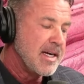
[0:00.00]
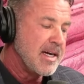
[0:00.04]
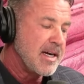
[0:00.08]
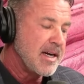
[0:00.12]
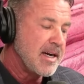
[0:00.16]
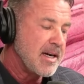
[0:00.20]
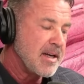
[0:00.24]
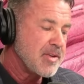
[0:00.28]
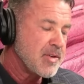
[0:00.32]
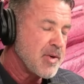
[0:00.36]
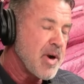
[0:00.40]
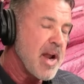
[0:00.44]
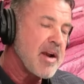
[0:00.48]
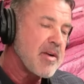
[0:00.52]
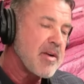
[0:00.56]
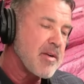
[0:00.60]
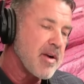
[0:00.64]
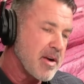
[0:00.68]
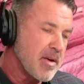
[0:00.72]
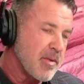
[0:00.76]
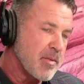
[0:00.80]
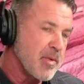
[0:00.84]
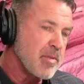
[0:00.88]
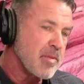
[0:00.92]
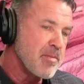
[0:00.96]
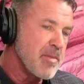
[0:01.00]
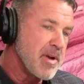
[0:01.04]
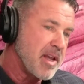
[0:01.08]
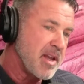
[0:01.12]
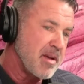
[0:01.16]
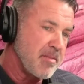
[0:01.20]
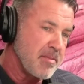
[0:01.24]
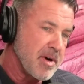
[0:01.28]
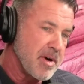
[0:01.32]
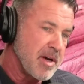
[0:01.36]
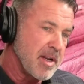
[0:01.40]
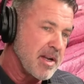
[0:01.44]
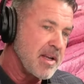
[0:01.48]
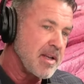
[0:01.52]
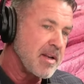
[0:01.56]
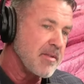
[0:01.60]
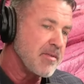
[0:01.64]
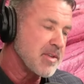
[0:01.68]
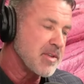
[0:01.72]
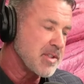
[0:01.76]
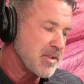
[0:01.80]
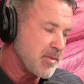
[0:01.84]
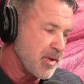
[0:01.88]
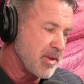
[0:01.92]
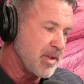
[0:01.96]
track record with making money, and it
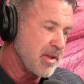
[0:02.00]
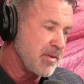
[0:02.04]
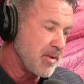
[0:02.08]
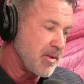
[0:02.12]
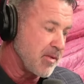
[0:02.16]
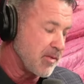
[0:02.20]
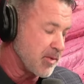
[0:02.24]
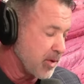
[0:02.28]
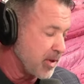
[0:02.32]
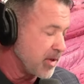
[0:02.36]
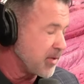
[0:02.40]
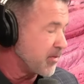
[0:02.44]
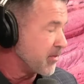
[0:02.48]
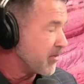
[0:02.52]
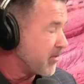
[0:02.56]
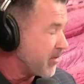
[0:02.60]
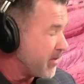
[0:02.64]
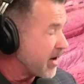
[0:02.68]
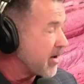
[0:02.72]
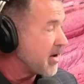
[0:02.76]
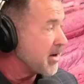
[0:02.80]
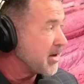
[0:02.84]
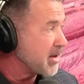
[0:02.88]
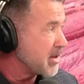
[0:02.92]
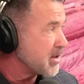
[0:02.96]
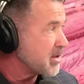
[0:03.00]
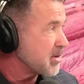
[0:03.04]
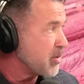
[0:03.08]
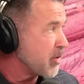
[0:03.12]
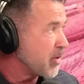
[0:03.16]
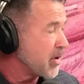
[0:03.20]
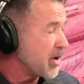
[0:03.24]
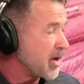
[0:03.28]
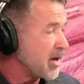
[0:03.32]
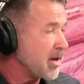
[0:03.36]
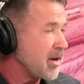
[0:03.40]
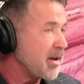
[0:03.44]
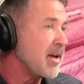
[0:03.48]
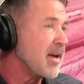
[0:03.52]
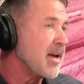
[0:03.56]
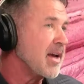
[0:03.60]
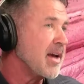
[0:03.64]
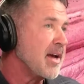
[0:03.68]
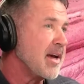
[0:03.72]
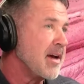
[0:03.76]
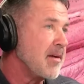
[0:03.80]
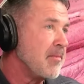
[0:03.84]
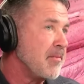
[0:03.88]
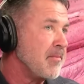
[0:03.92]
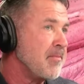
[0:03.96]
was really very disappointing
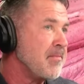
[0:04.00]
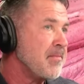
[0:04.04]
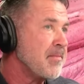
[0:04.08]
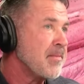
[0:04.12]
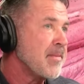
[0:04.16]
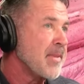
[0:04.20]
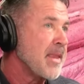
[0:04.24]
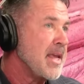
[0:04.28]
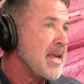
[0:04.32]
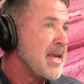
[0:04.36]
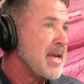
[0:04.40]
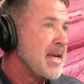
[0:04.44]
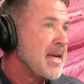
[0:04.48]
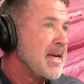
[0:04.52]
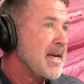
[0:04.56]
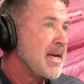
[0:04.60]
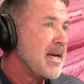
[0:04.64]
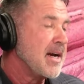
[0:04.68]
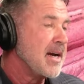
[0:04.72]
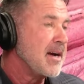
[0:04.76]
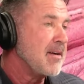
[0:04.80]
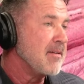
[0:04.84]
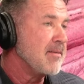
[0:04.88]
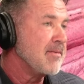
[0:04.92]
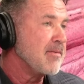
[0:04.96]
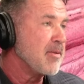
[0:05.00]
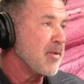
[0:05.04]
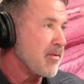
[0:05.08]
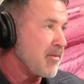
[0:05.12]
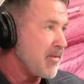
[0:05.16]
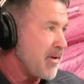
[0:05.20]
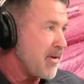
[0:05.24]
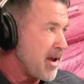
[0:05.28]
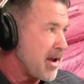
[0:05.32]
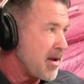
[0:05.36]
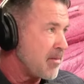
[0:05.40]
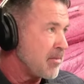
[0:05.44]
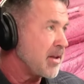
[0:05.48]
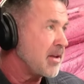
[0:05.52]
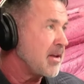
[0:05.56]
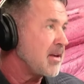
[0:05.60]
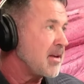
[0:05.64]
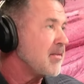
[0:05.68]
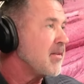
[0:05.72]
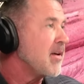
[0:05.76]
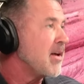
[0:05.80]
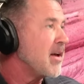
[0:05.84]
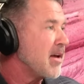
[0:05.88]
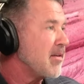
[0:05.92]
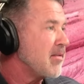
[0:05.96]
for the family.
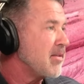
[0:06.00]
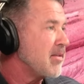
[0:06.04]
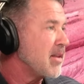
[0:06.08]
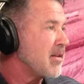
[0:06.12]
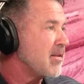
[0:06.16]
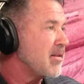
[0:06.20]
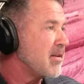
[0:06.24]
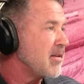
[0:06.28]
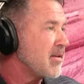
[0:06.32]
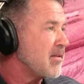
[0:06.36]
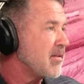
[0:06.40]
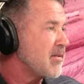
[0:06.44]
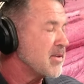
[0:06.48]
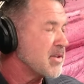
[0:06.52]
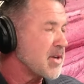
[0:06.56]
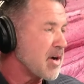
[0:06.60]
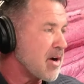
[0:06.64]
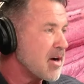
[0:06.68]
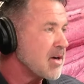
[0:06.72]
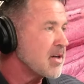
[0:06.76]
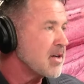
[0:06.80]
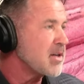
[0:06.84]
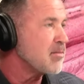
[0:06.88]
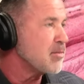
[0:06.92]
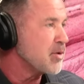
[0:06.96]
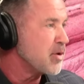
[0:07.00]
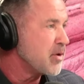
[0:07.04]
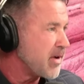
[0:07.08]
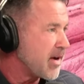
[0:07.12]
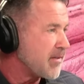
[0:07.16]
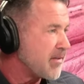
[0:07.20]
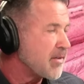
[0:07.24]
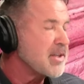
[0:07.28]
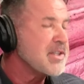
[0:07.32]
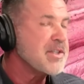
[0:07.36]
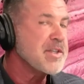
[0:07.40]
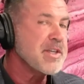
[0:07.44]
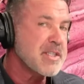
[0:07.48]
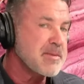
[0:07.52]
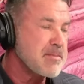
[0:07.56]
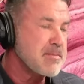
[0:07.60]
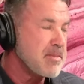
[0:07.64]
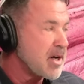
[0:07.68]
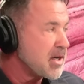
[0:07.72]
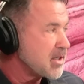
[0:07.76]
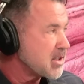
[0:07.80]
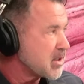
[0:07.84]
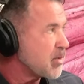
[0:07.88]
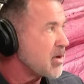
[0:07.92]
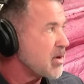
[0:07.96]
It was hard to move. Every 6
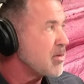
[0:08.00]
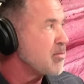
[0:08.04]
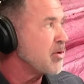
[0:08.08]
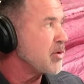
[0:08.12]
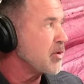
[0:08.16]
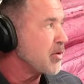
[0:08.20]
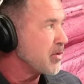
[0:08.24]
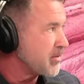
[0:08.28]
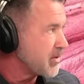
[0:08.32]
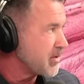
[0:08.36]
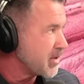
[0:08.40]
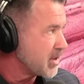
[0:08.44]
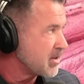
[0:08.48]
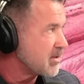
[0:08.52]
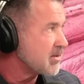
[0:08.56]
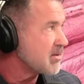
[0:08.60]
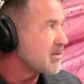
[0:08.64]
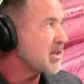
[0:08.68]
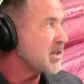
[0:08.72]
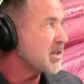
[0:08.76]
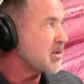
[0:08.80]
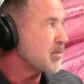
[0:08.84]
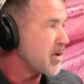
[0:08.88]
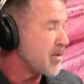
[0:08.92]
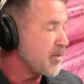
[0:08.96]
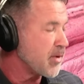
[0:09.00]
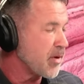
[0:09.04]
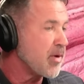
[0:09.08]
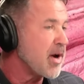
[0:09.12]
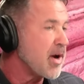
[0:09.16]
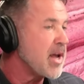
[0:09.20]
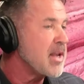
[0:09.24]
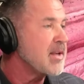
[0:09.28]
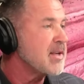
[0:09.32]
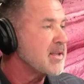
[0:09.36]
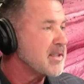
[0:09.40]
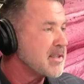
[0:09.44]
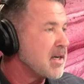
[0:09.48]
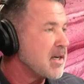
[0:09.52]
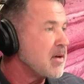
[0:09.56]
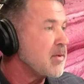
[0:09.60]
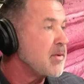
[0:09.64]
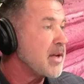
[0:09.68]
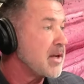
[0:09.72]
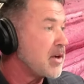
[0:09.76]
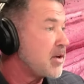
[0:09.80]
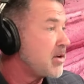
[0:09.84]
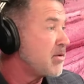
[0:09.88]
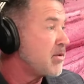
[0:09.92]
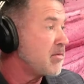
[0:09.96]
months we moved because we would rent until
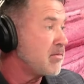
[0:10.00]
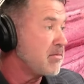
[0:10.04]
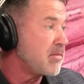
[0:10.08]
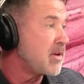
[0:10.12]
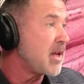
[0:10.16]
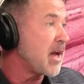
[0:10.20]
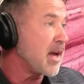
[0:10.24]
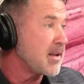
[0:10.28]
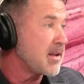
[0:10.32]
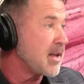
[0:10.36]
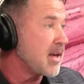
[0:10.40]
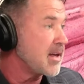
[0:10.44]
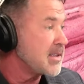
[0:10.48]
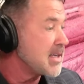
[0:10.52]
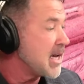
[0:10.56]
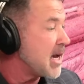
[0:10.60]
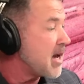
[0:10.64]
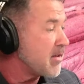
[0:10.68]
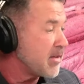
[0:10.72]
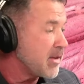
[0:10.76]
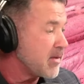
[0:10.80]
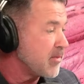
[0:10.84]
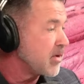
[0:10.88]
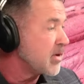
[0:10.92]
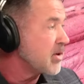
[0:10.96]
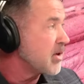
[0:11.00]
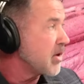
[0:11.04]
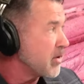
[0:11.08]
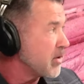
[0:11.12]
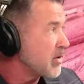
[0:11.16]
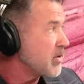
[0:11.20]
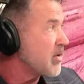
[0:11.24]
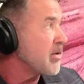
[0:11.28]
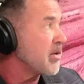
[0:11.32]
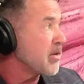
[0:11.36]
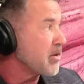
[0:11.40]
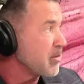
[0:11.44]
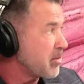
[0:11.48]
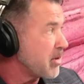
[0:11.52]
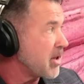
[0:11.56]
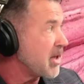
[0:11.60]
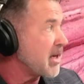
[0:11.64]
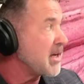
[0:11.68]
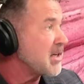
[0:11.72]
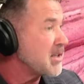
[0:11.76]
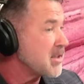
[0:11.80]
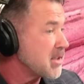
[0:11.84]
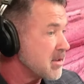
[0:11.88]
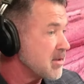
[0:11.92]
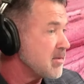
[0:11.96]
we got kicked out, and then we'd go to another
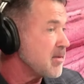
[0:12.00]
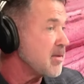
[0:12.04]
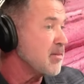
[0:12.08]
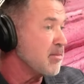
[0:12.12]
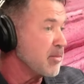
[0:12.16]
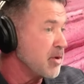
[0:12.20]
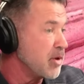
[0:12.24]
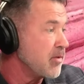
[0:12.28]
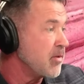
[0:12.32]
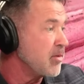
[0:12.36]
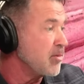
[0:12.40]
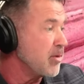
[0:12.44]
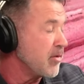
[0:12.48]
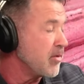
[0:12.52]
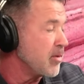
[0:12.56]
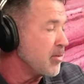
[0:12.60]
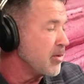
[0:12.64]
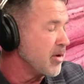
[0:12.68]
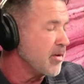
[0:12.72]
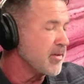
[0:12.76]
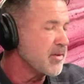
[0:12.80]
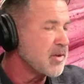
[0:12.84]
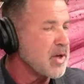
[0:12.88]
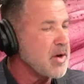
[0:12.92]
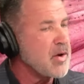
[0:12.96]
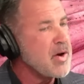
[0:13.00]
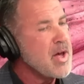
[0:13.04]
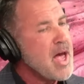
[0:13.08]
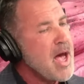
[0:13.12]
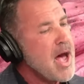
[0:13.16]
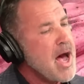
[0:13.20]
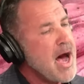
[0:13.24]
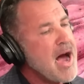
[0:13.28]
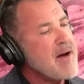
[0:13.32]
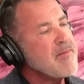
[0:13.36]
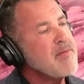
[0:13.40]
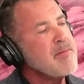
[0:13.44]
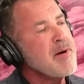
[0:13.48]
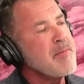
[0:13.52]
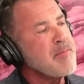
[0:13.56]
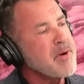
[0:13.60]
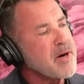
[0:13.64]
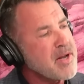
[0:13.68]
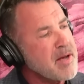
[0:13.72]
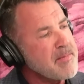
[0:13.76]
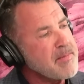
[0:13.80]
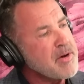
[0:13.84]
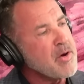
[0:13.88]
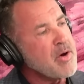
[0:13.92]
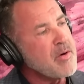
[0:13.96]
place, and then we'd move and move and move. So I remember
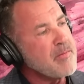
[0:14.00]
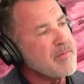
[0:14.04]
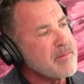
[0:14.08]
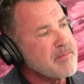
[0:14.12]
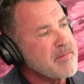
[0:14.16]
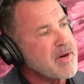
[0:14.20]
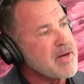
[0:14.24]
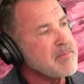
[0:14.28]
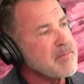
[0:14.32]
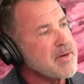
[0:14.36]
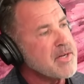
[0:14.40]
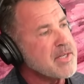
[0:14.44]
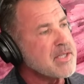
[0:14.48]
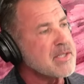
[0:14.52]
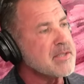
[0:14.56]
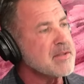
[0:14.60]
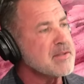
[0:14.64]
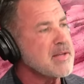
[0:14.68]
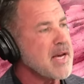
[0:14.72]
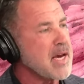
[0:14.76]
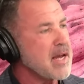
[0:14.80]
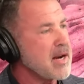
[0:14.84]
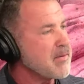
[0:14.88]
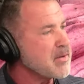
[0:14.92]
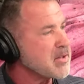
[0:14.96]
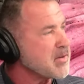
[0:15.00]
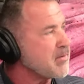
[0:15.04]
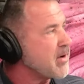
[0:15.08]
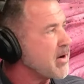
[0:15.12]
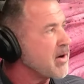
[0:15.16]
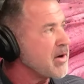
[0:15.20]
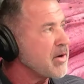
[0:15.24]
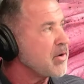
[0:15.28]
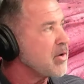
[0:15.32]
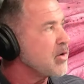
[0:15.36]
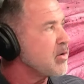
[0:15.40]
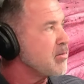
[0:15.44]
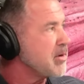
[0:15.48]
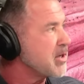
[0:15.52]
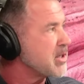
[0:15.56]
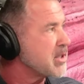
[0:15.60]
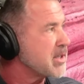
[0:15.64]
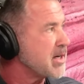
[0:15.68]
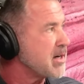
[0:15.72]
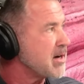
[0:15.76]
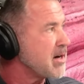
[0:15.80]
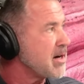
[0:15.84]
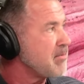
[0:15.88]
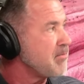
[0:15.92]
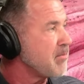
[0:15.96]
coming home from my mission, and I was a very good
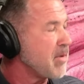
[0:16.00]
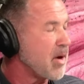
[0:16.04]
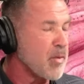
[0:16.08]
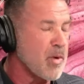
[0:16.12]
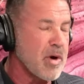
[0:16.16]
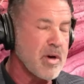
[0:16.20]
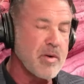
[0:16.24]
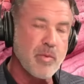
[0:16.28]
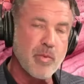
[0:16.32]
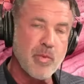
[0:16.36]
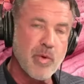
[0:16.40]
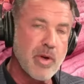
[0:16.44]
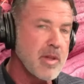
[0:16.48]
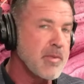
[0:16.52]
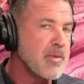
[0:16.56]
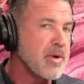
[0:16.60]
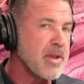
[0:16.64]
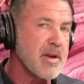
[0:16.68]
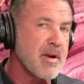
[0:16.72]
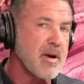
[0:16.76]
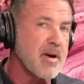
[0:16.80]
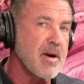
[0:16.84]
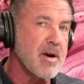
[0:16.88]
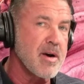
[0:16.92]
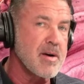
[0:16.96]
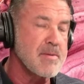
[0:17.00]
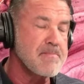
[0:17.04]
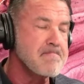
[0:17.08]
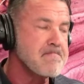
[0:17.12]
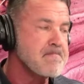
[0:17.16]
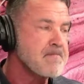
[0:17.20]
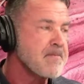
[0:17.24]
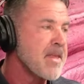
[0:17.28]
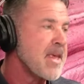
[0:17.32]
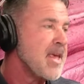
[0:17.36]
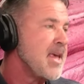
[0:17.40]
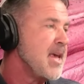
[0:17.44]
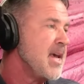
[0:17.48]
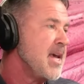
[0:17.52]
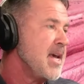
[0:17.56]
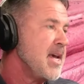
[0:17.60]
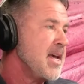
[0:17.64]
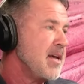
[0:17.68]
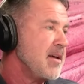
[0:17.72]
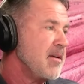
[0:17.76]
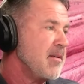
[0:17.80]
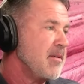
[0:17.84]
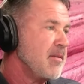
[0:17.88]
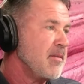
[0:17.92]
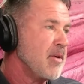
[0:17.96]
missionary. I worked really, really hard,
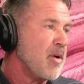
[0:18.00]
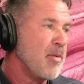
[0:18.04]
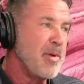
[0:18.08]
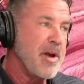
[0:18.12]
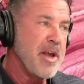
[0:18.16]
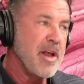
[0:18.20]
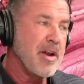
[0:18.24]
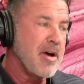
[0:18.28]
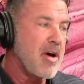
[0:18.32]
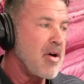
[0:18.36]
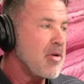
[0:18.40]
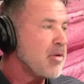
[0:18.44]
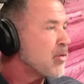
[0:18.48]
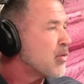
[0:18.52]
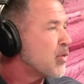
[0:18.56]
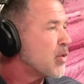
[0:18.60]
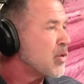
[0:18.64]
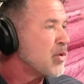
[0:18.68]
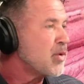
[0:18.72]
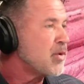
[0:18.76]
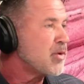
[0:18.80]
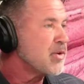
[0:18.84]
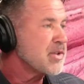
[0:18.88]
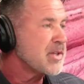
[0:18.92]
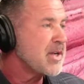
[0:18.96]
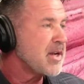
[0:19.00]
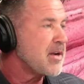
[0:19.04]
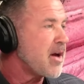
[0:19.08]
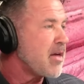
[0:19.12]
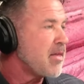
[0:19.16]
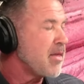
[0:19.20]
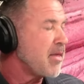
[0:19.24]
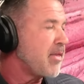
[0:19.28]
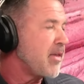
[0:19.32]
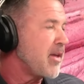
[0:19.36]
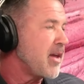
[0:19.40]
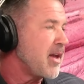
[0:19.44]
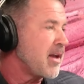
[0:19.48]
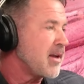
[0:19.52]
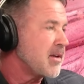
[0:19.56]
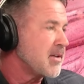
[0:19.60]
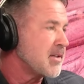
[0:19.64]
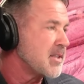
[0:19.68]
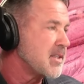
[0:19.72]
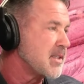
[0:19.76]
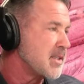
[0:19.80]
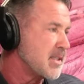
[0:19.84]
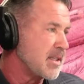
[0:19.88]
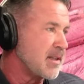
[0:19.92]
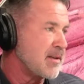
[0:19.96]
obeyed all the rules, did all the
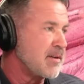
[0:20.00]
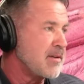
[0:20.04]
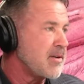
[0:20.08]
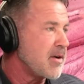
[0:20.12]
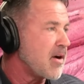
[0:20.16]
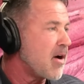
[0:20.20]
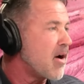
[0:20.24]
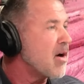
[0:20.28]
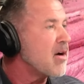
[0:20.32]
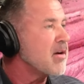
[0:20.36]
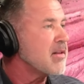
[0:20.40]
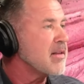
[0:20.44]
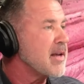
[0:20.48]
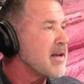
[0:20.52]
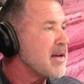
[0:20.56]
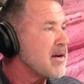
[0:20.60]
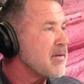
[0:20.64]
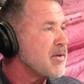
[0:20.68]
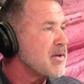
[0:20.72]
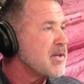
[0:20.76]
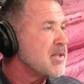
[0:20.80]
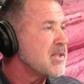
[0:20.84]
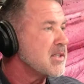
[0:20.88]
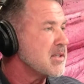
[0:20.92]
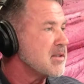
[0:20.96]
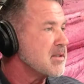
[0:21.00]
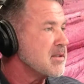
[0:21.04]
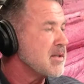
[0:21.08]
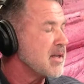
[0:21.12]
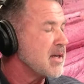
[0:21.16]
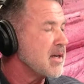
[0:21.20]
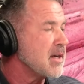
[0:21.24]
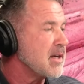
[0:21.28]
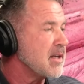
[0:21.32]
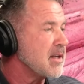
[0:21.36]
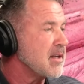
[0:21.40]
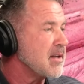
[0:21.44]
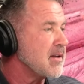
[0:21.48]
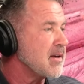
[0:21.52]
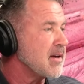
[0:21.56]
things, learned a hard language, and